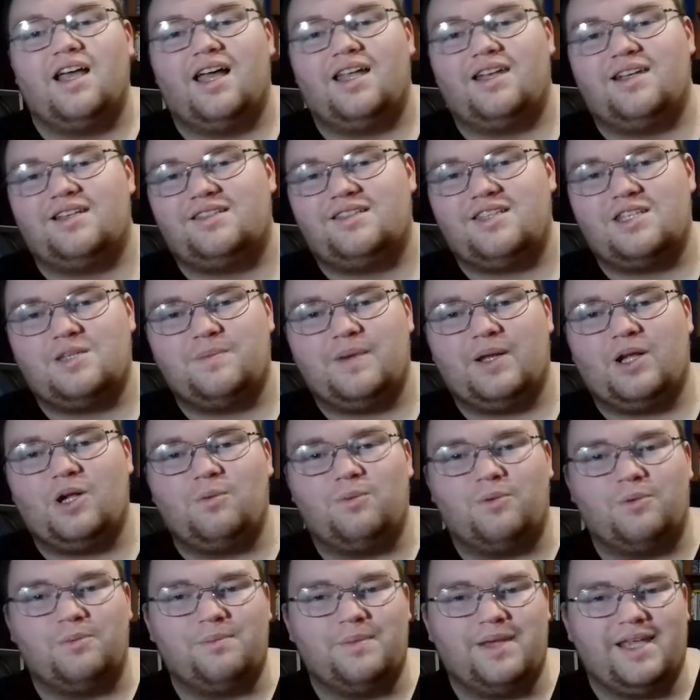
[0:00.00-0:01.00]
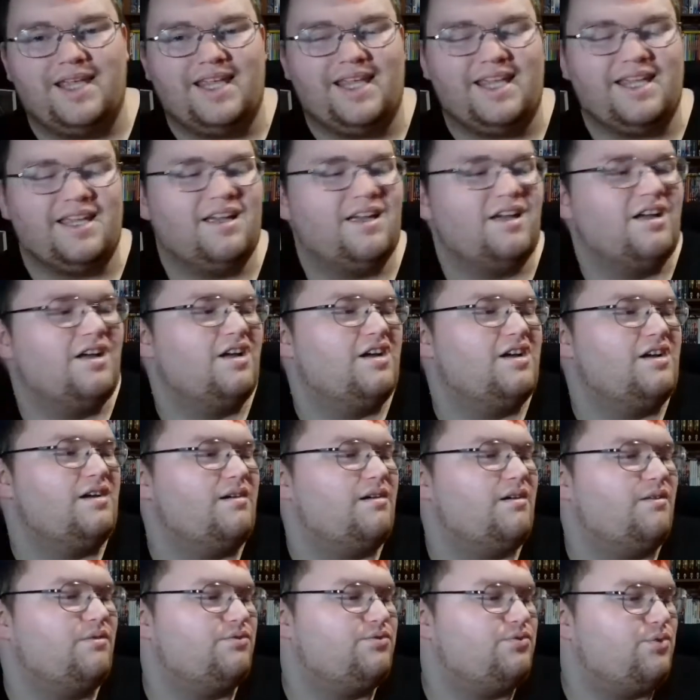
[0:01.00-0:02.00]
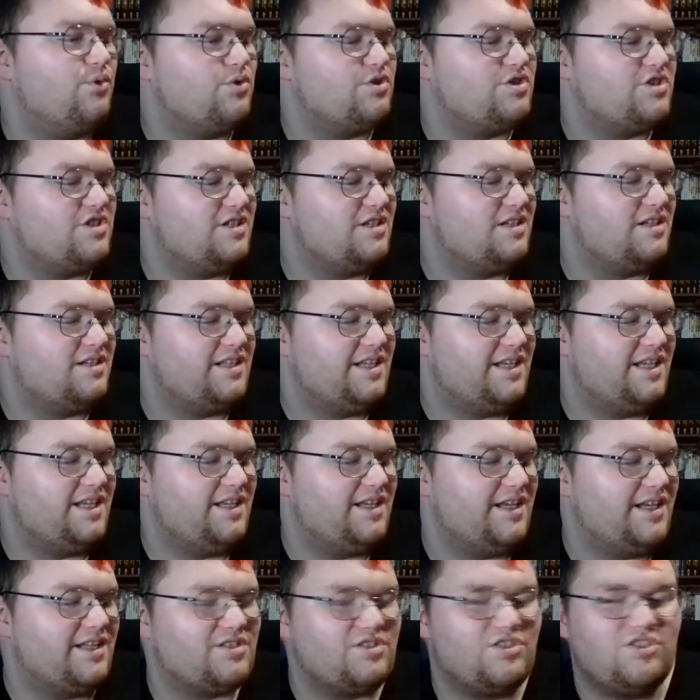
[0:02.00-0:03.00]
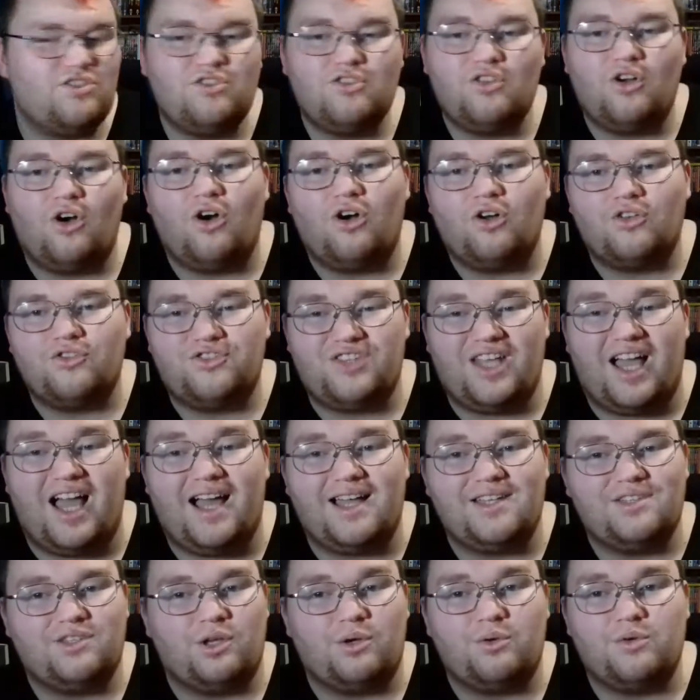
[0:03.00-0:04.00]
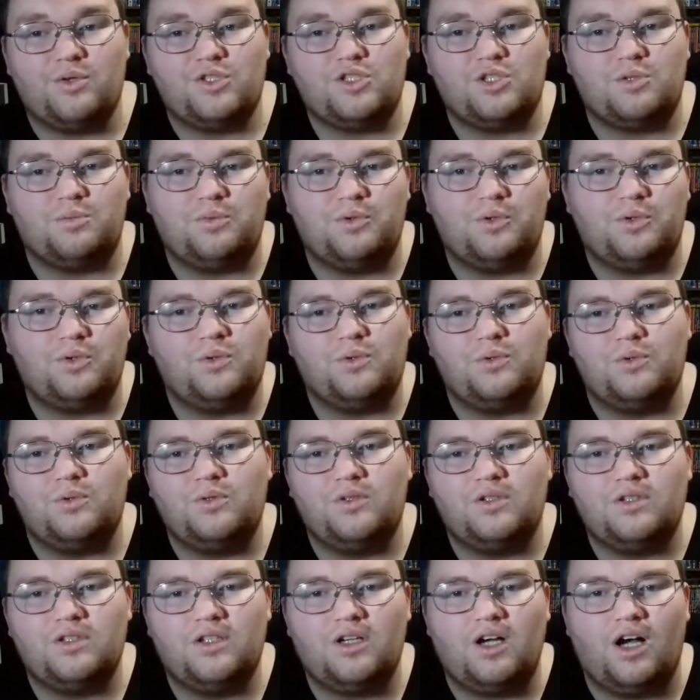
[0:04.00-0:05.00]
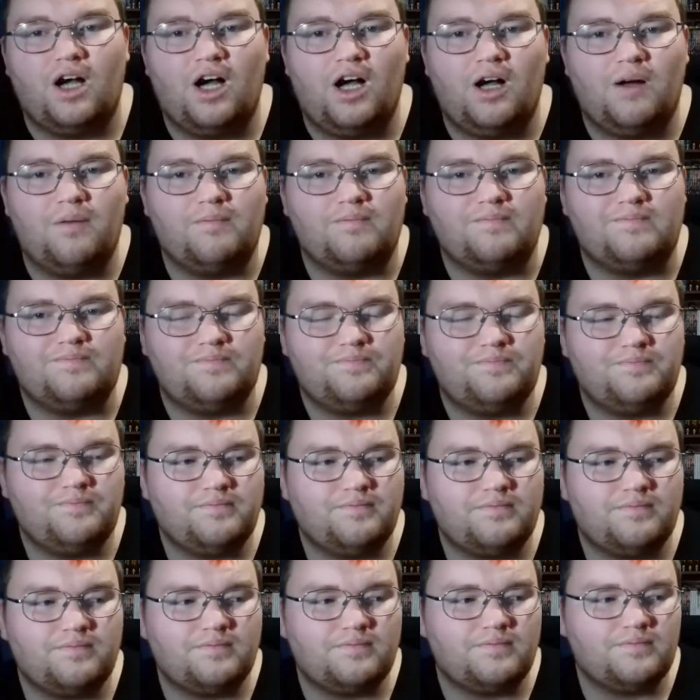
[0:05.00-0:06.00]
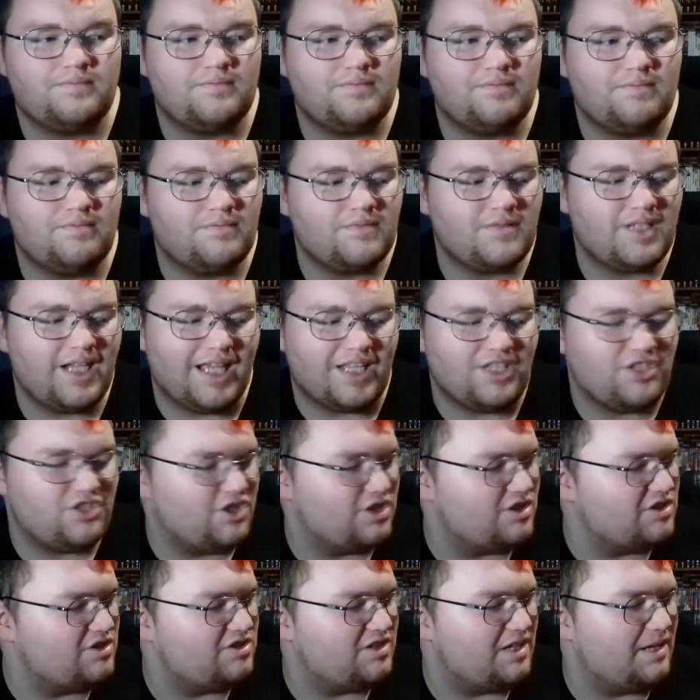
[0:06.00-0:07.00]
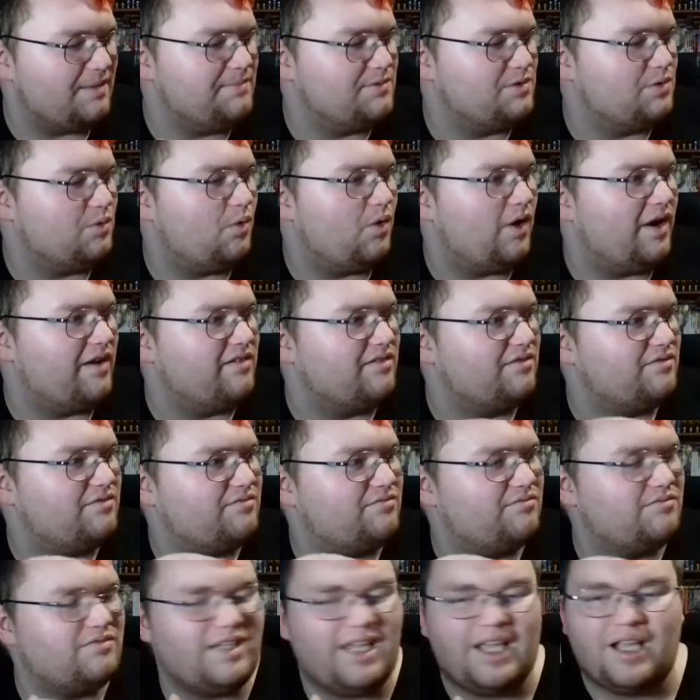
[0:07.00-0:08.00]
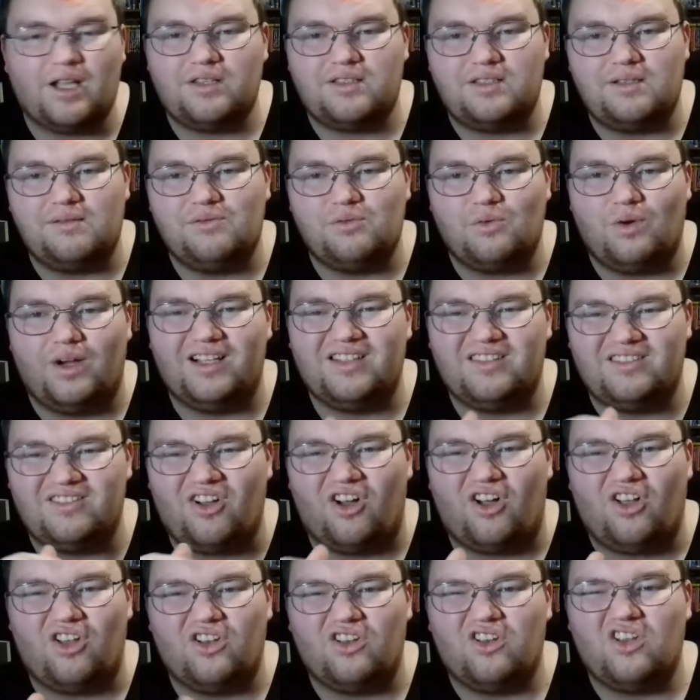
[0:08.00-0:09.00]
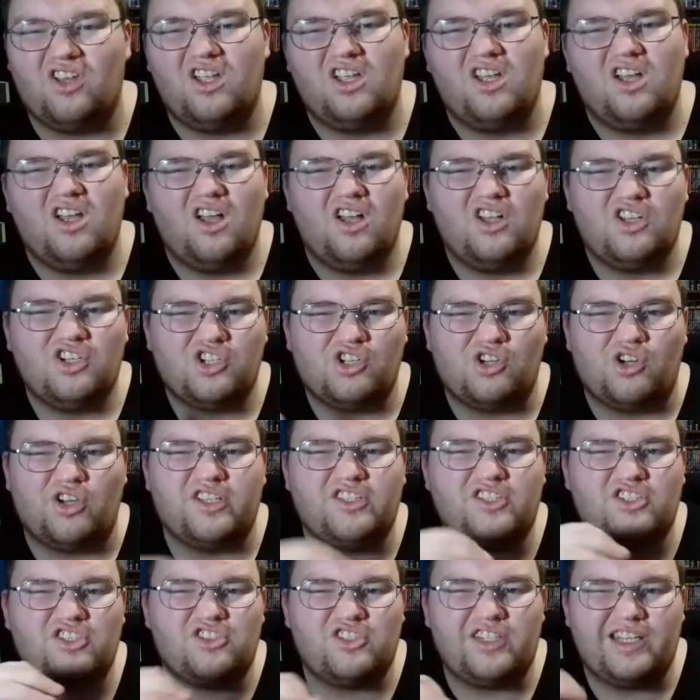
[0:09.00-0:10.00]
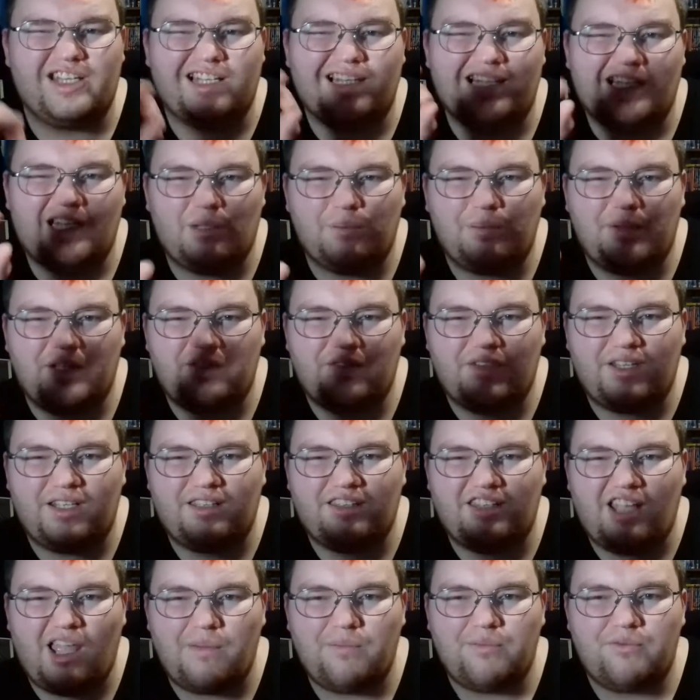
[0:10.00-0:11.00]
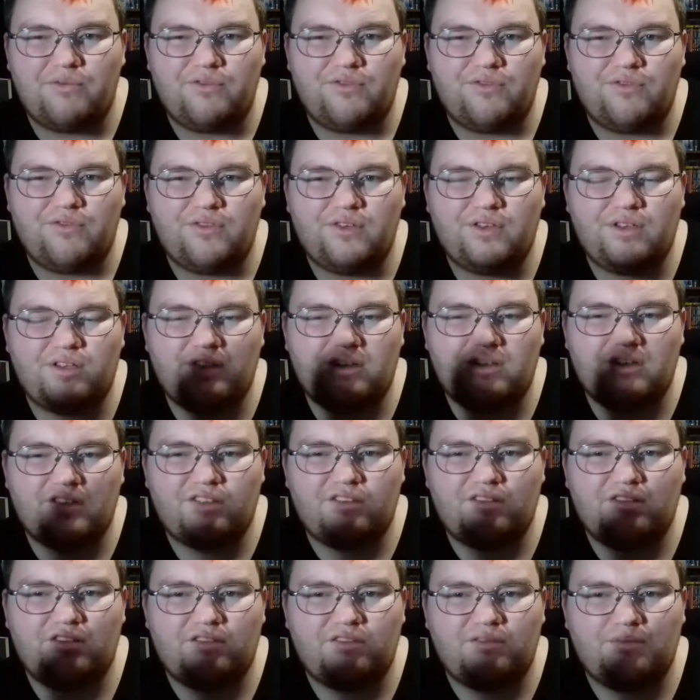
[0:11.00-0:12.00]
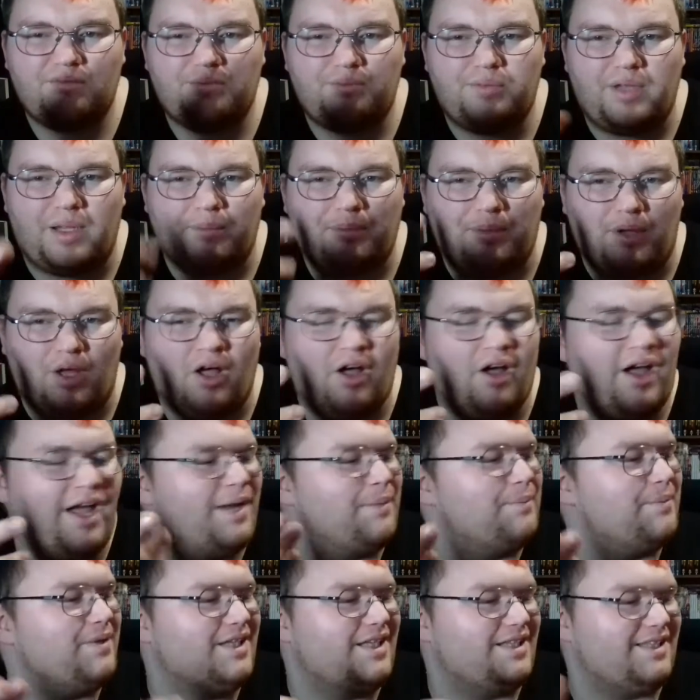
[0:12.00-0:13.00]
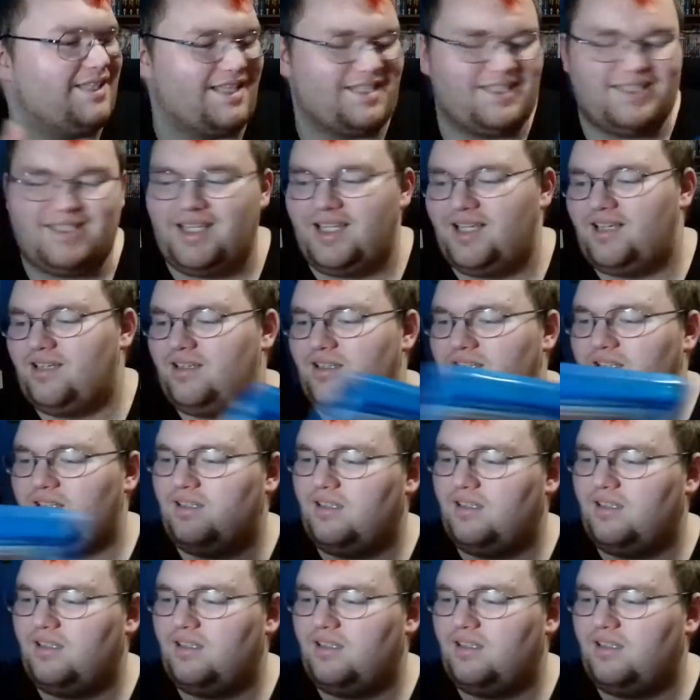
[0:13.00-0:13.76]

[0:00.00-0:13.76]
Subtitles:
Despicable Me. Unfortunately, it's not that noticeable. It just seems quite dull. You can only just see a little bit of in-depth, like behind, but then that's it.